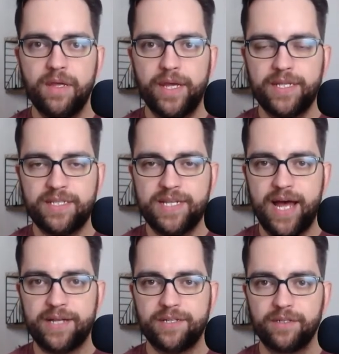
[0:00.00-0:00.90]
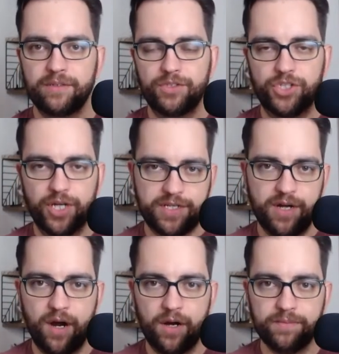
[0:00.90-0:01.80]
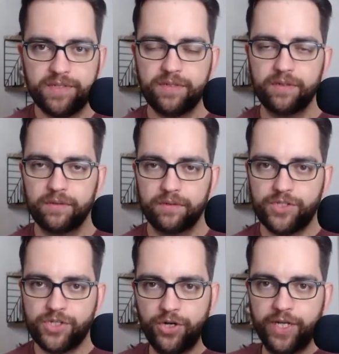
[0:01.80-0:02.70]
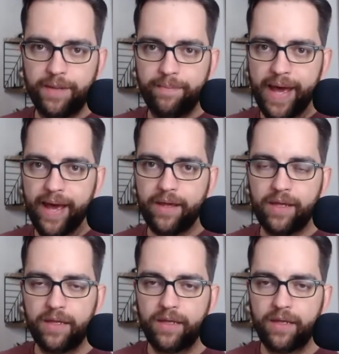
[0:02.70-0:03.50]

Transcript: it's not just arms turning it back,